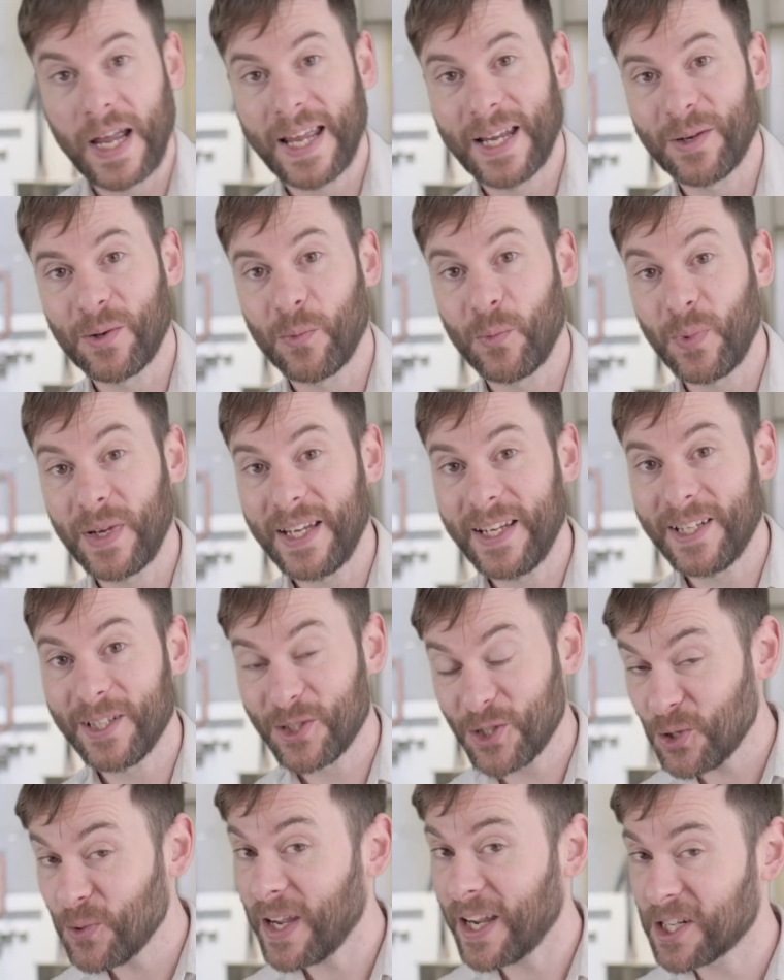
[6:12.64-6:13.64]
and we
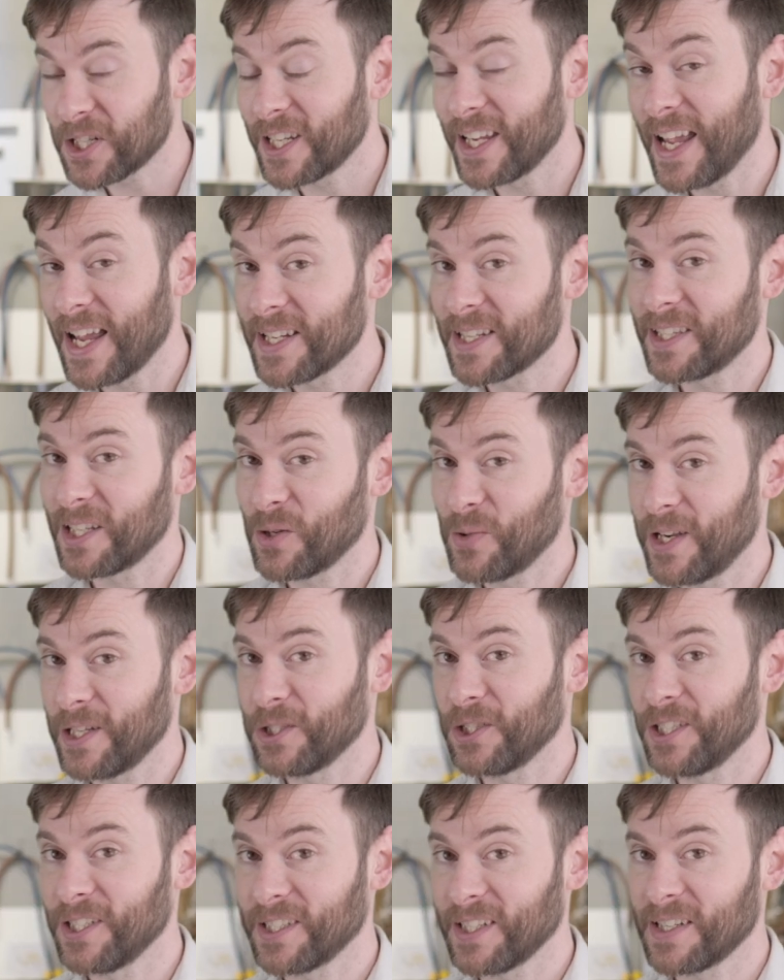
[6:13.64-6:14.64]
do actually answer the
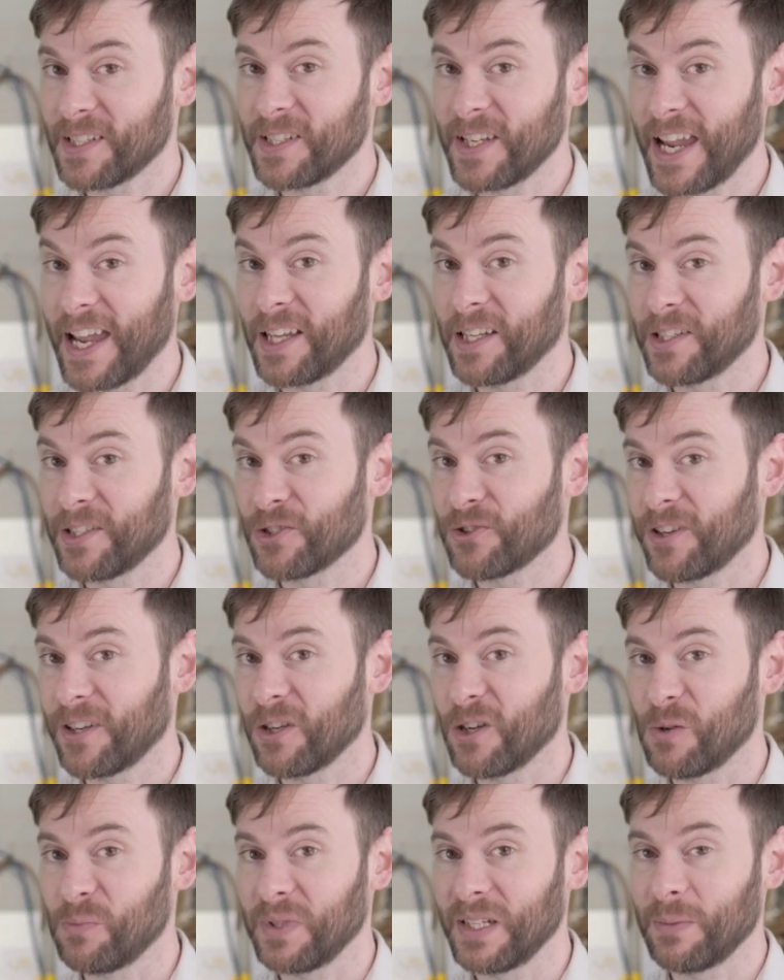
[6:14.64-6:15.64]
question, does Helen dry
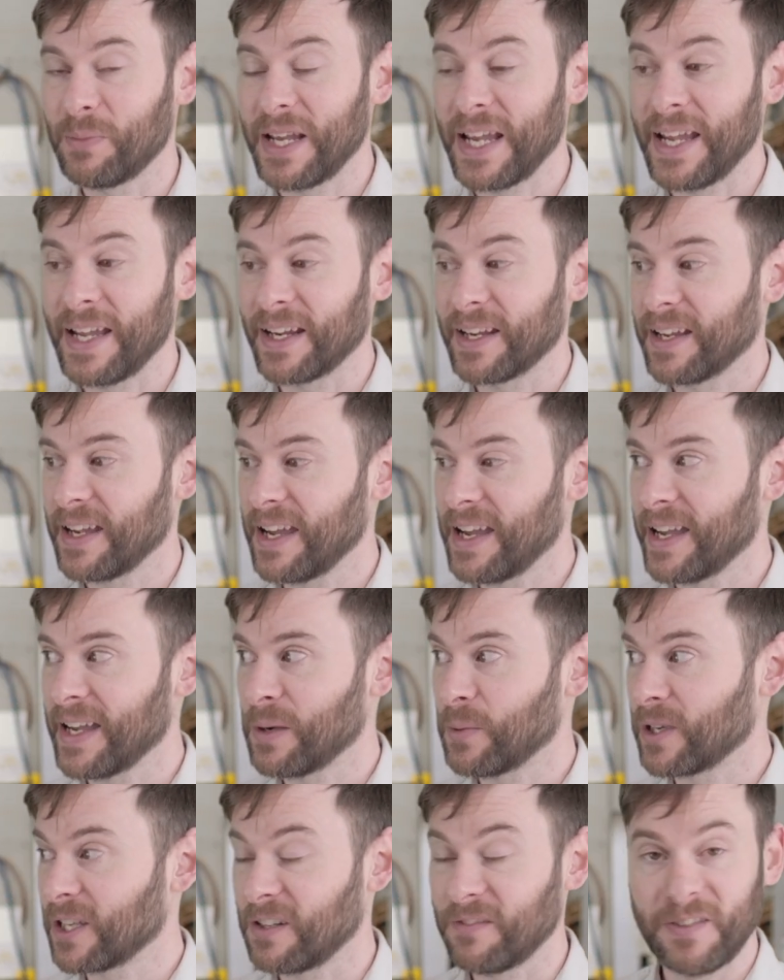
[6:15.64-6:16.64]
hop in a bag?
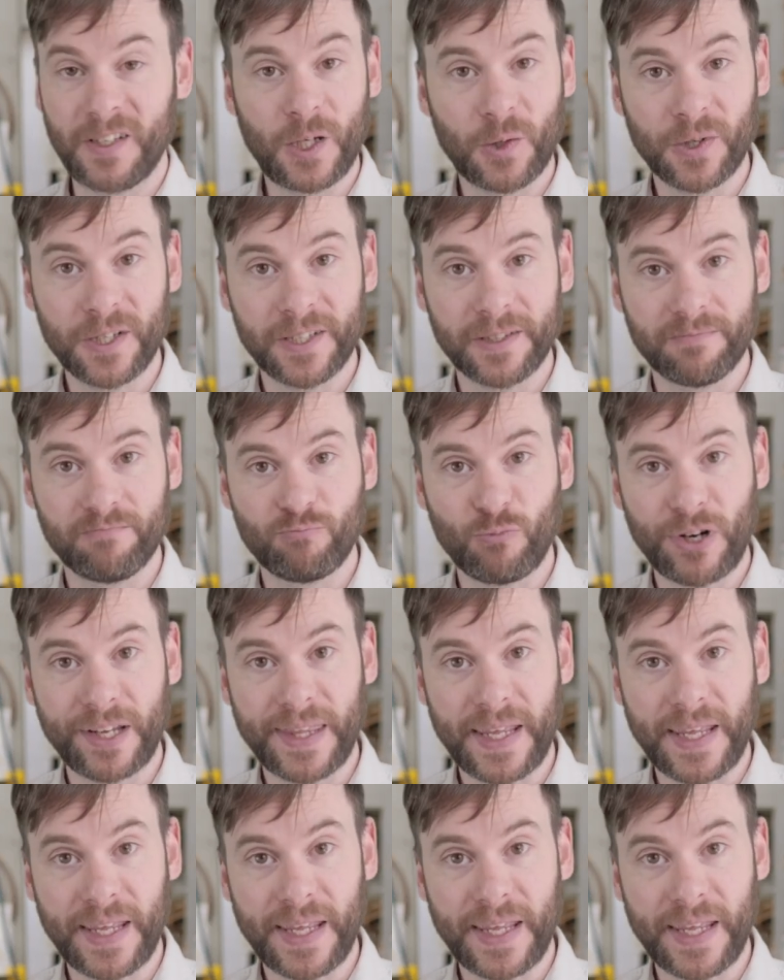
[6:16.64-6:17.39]
We've got a video on it right